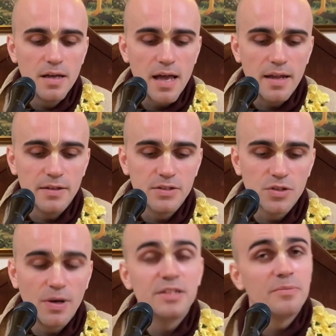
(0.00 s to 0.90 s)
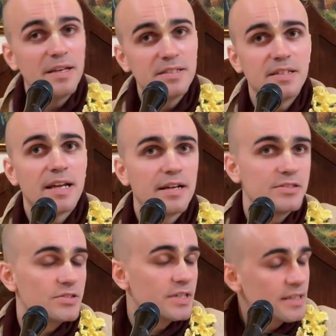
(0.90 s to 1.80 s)
And it's quite amazing,
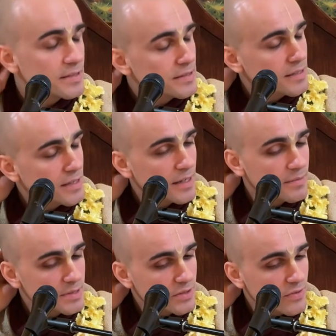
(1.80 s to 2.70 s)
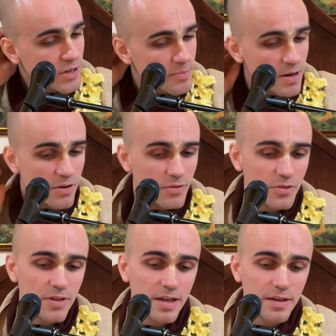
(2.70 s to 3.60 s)
actually. It's a very powerful
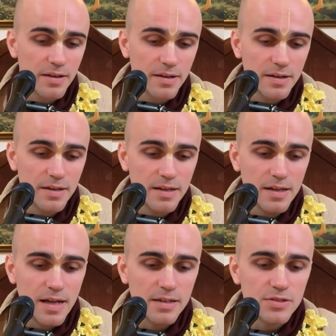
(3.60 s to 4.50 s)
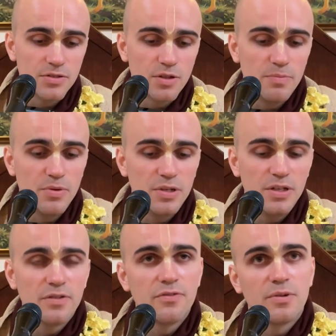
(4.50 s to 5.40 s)
thing. And so the
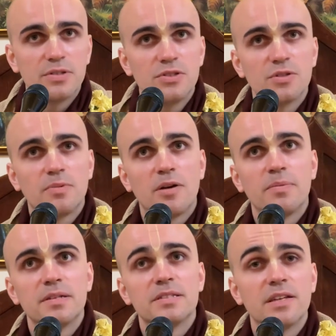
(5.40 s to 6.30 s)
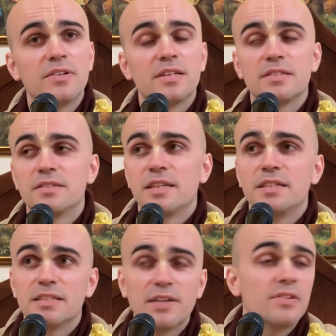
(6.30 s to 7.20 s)
beauty of what Srila Prabhupada has given us is that
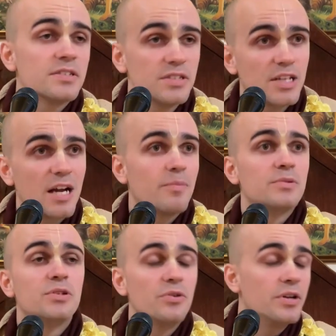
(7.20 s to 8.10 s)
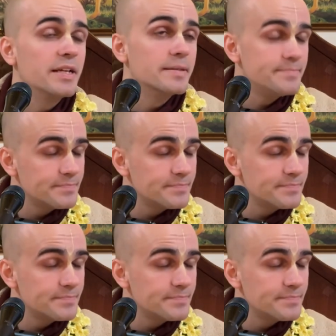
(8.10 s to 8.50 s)
he's given us this opportunity